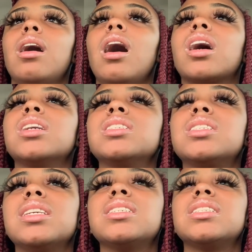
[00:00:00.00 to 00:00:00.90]
a
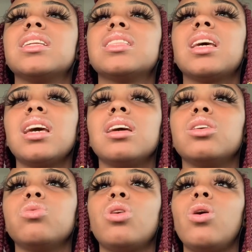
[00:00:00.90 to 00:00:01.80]
consistent
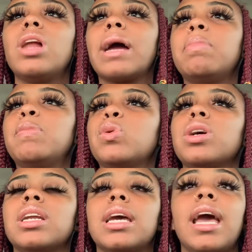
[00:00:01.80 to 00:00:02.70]
thing you know like people
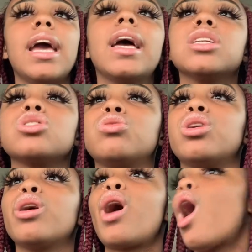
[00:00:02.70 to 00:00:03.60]
can cancel
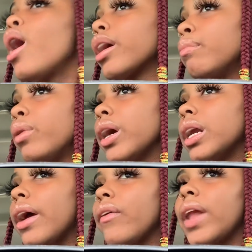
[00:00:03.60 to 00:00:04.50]
your car can
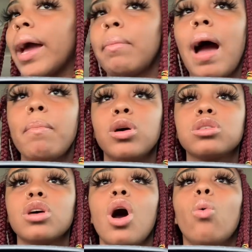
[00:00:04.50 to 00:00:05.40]
break down like my
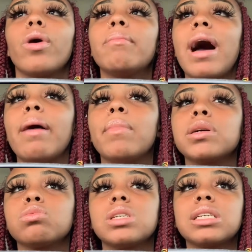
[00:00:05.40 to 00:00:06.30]
most one of my
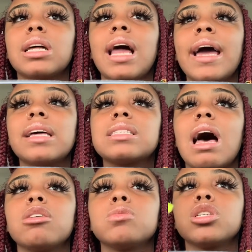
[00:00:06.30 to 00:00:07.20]
most recent clients
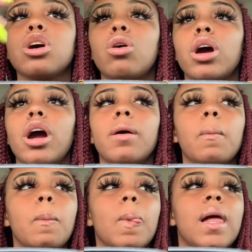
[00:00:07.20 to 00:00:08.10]
i was supposed to go to her
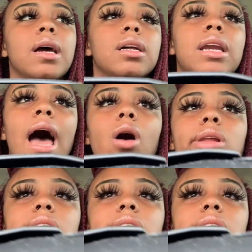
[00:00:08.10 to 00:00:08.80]
not